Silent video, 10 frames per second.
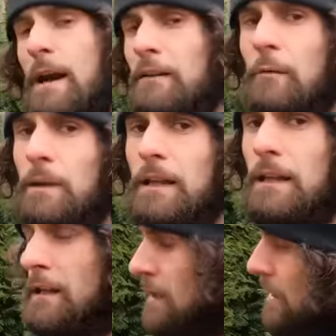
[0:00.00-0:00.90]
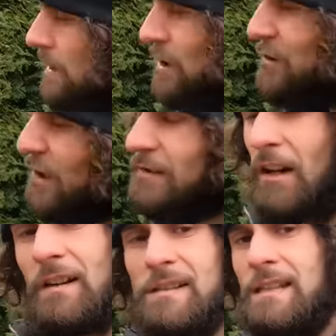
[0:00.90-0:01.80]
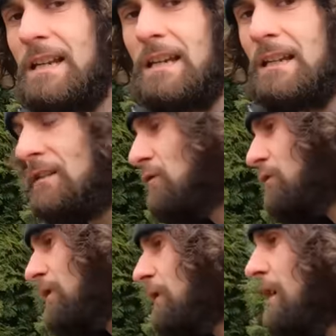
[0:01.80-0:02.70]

randomly, you're not gonna stick it, you're not